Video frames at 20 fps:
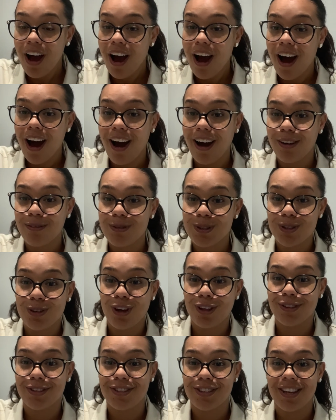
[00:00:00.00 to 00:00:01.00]
I was
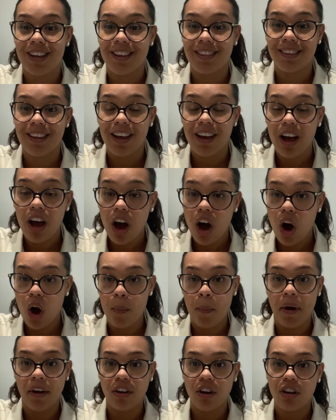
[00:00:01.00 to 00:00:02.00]
concerned that, oh
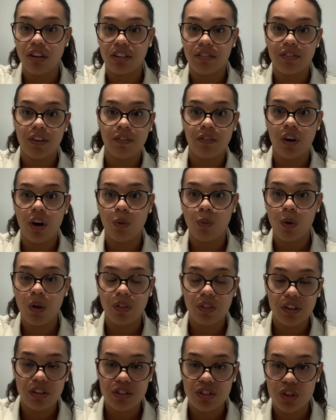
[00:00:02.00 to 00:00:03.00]
my God, if I've got one
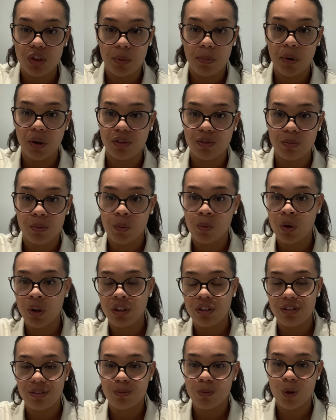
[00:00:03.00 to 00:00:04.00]
that's at the bottom and
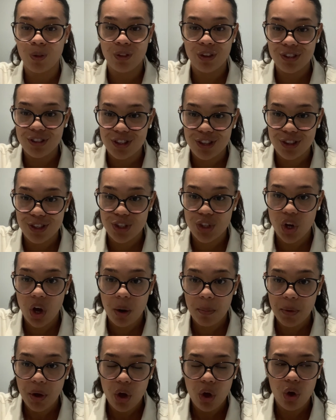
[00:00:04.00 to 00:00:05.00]
one that's at the
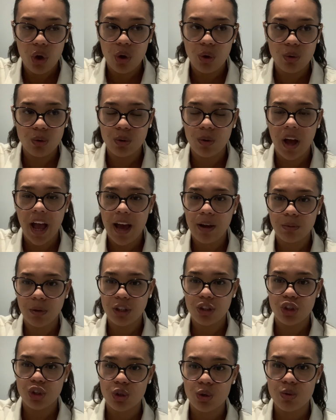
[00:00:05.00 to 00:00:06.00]
top, how do I
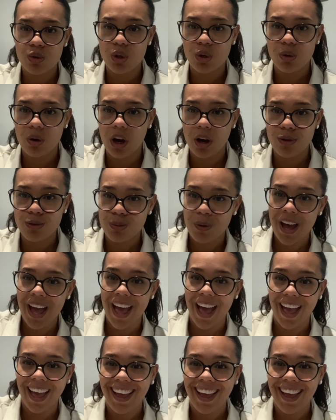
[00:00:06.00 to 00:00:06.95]
choose who goes where?